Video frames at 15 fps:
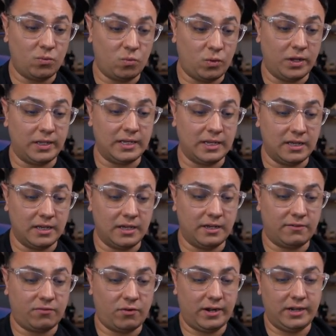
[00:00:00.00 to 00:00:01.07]
really
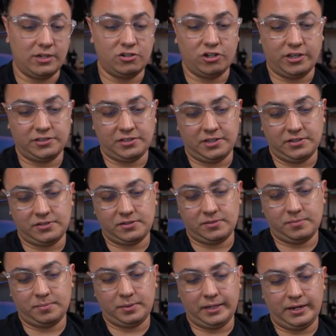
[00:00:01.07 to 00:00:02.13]
good for any
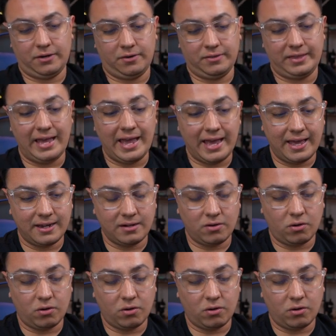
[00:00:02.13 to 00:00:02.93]
Justice player that